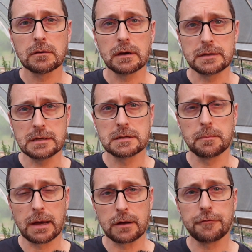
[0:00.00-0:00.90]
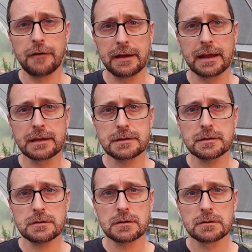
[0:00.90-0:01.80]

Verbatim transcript: a decent amount of finances